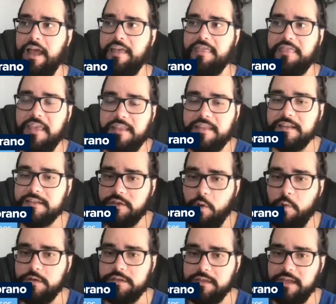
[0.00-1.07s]
I think that's
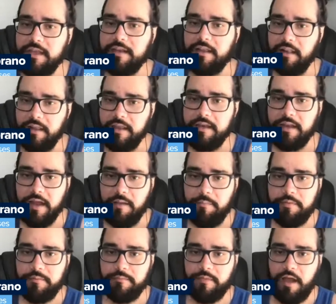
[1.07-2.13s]
going to get cleaned
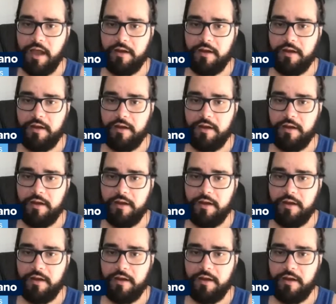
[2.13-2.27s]
up.